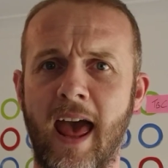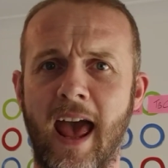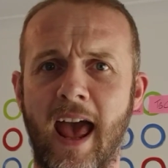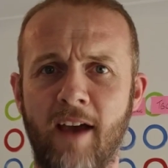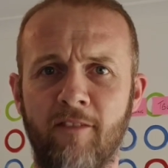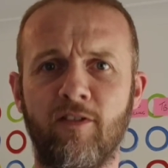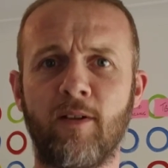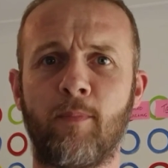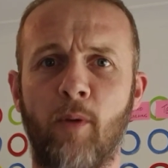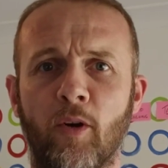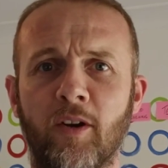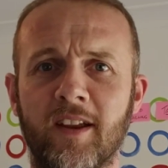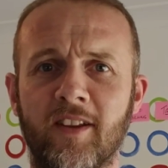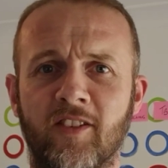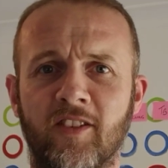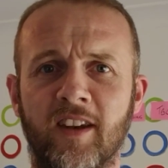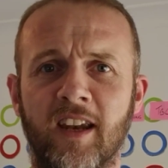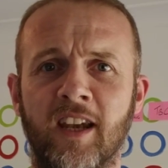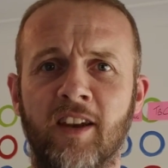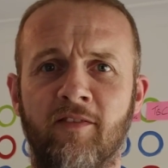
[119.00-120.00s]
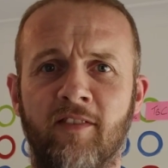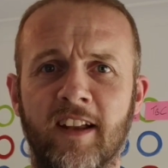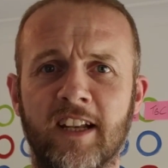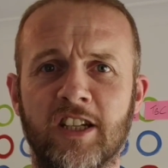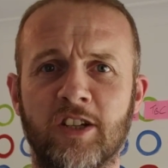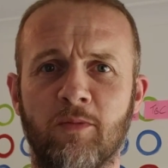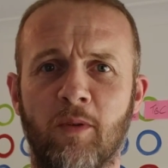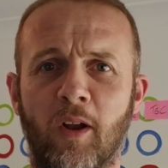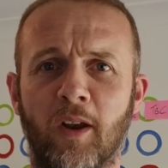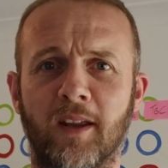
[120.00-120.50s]
everybody is an
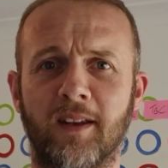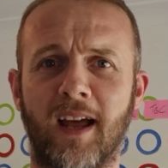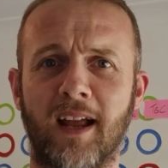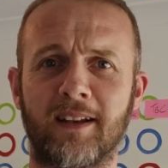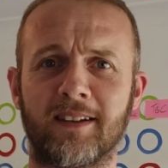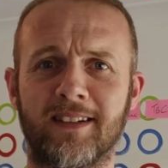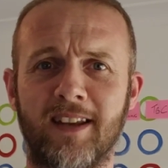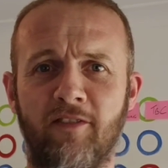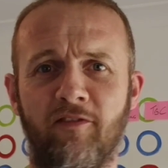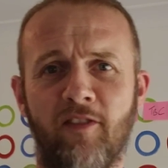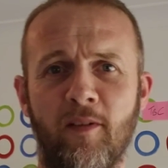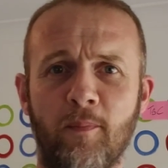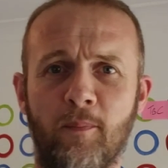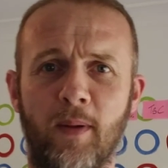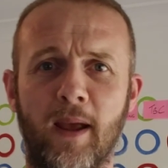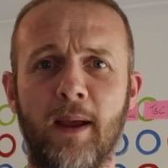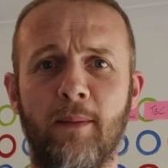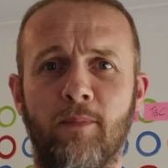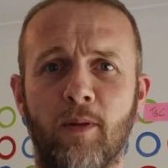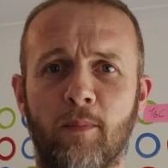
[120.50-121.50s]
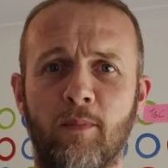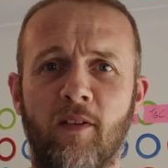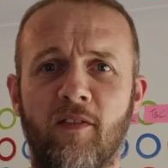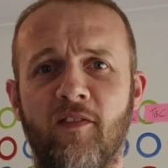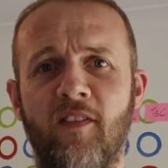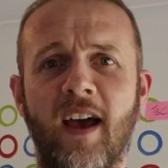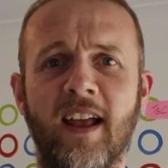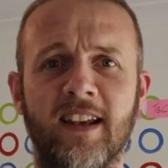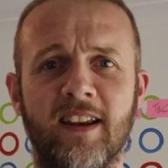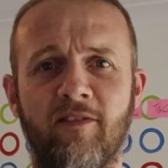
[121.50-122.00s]
individual and different people
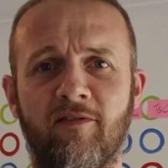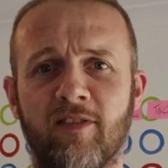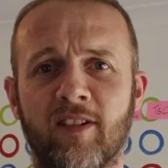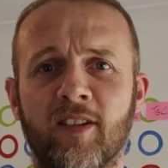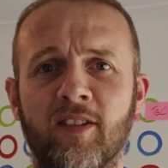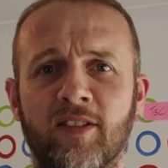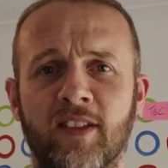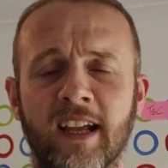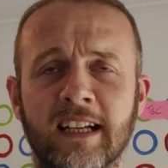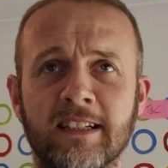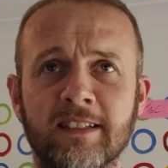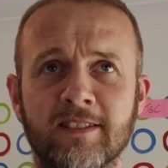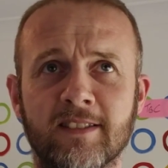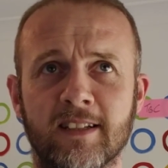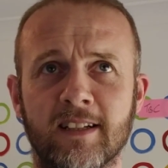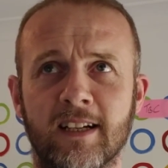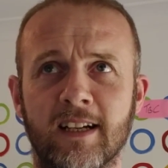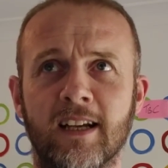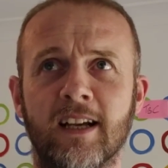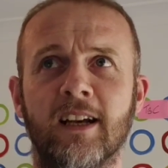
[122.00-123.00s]
prefer different things.